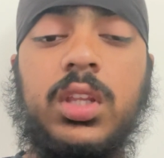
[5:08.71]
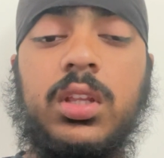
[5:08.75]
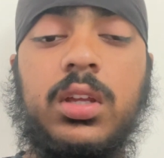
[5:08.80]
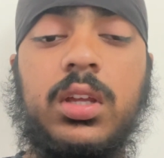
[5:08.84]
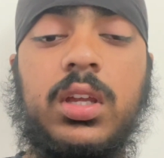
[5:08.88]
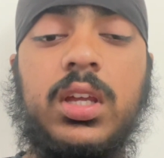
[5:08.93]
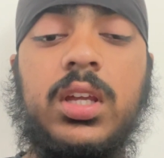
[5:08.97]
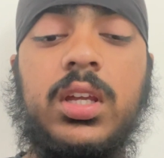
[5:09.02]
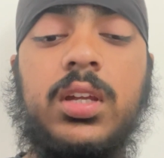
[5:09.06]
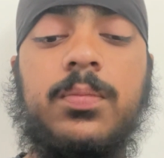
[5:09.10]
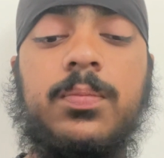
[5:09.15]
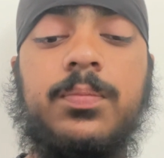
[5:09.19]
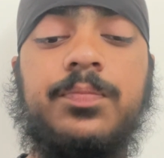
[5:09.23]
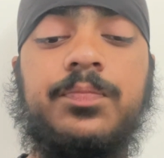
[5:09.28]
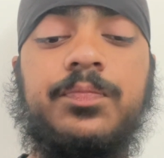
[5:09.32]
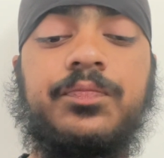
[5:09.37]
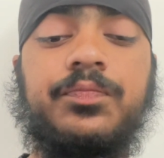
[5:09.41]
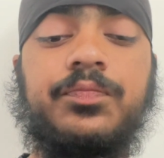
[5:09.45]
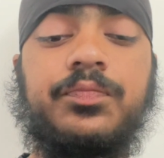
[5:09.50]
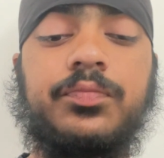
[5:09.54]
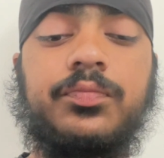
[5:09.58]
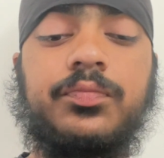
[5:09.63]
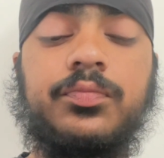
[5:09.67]
So
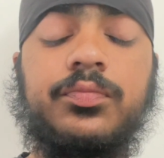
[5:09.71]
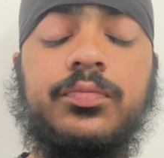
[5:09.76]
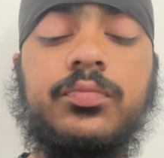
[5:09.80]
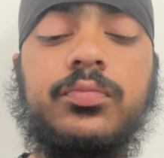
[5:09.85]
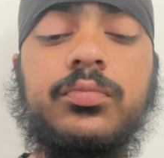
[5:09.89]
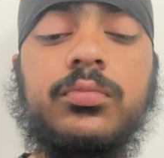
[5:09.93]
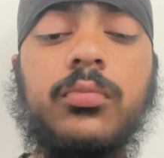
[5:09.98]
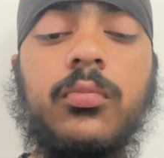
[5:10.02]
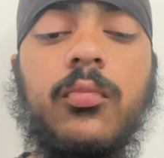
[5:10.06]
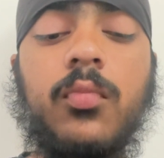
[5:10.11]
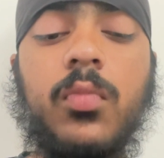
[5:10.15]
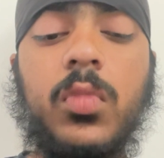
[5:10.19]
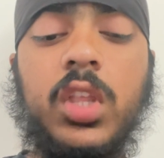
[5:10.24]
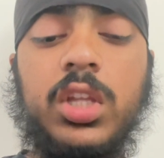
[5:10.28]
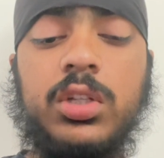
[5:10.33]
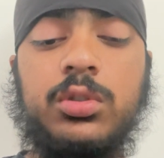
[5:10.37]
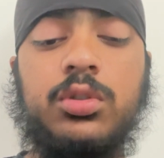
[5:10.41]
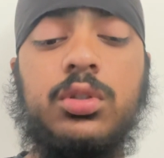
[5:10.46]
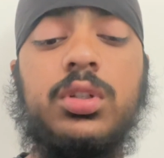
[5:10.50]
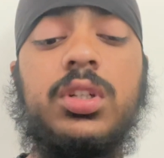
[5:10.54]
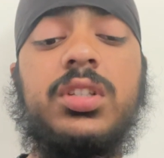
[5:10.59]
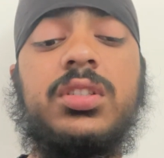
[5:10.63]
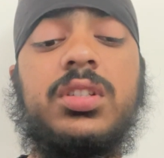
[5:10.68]

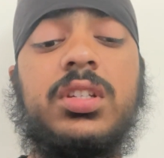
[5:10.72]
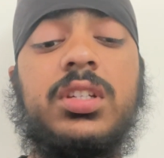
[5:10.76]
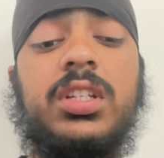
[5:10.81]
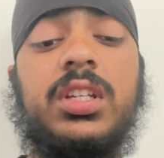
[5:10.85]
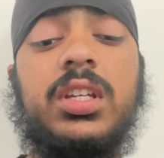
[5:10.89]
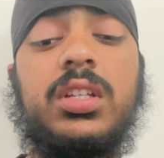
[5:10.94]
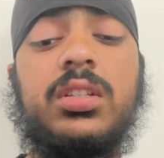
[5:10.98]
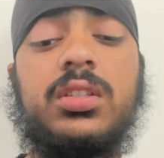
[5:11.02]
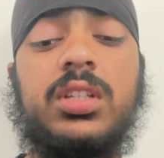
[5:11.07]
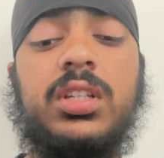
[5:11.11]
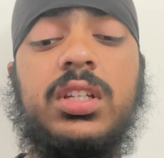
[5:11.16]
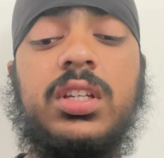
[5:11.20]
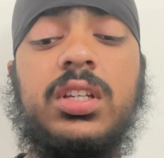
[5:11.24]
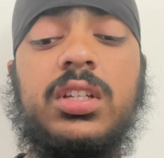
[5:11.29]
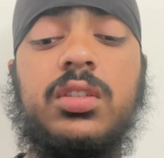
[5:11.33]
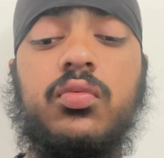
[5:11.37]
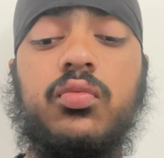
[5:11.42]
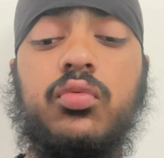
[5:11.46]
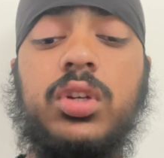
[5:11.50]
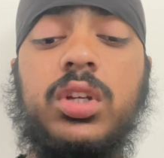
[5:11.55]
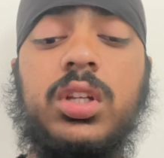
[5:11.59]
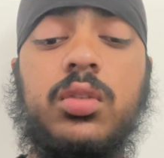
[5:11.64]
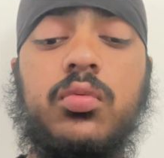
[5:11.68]
listen, he is
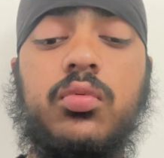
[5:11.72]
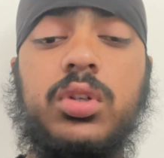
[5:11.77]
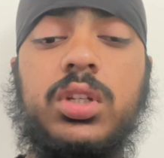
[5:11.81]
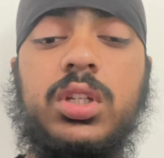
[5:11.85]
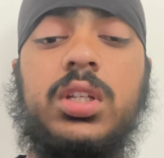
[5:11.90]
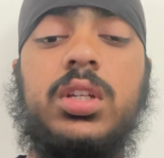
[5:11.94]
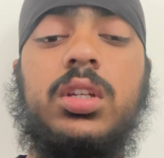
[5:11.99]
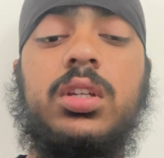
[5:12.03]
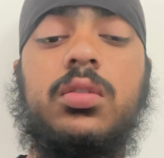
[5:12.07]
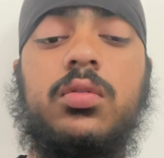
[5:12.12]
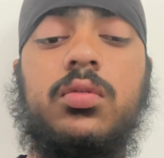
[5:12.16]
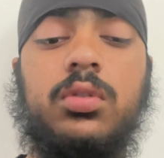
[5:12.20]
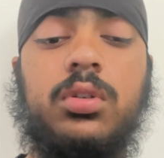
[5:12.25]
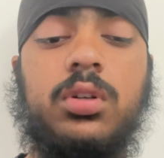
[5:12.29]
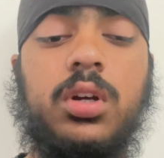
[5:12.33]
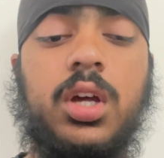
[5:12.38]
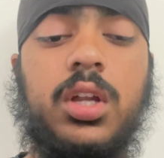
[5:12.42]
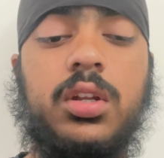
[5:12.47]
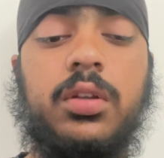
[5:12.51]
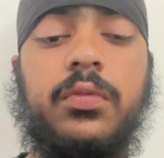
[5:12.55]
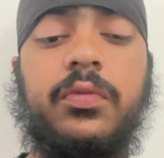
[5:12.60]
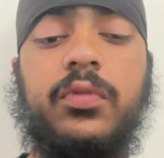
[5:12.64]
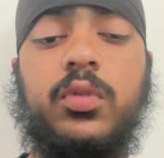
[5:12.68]
really, really
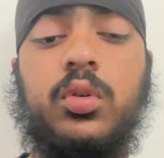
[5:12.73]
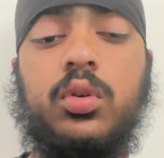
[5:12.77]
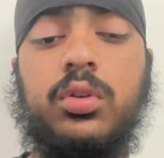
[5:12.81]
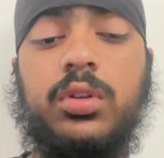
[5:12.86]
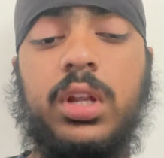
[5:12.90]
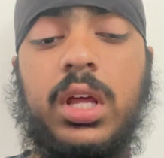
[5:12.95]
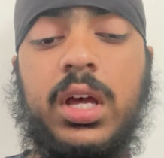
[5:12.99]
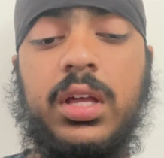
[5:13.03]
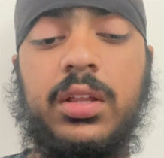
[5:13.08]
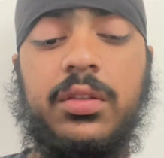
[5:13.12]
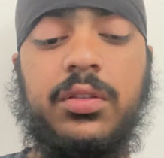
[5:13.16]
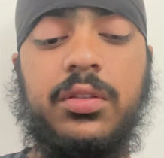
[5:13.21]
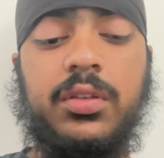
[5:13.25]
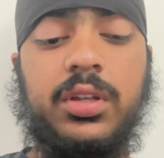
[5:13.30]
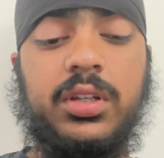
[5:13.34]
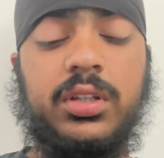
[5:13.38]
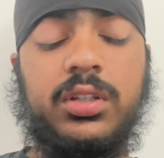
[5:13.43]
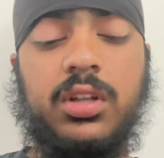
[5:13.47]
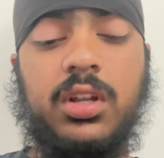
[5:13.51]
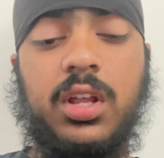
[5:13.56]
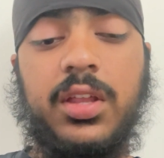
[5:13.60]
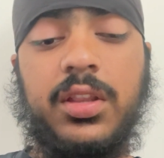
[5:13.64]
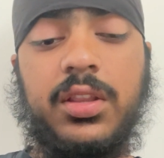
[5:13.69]
kind of good at
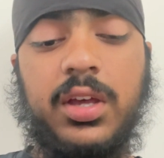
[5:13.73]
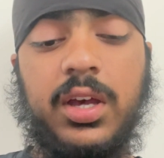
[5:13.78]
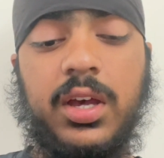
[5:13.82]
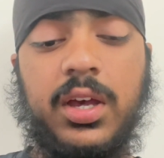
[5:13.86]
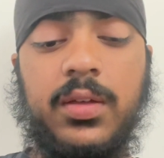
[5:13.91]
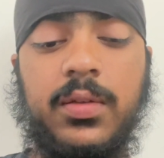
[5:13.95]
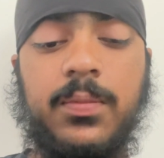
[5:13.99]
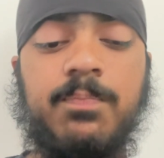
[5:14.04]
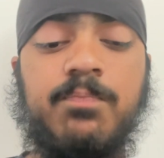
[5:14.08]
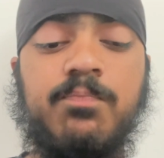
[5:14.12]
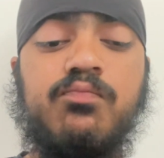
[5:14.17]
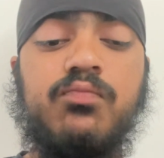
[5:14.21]
things like that.